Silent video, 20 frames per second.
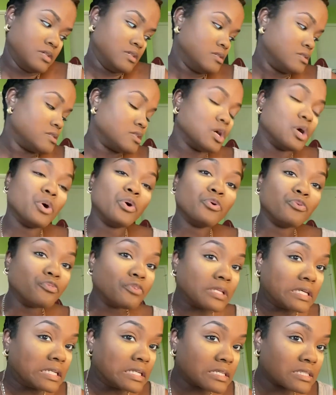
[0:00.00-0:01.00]
So
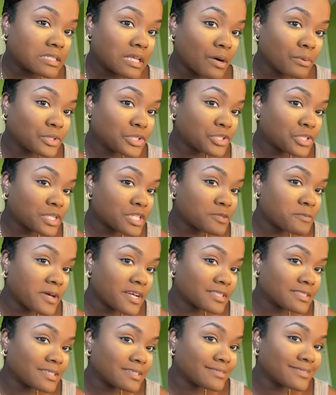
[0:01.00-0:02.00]
hopefully that's not what you're
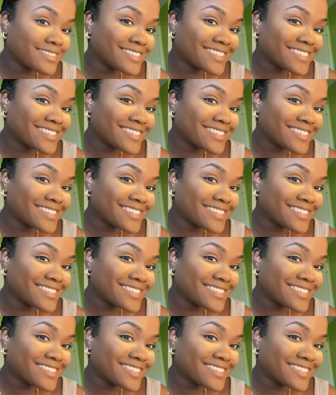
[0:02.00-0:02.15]
expecting.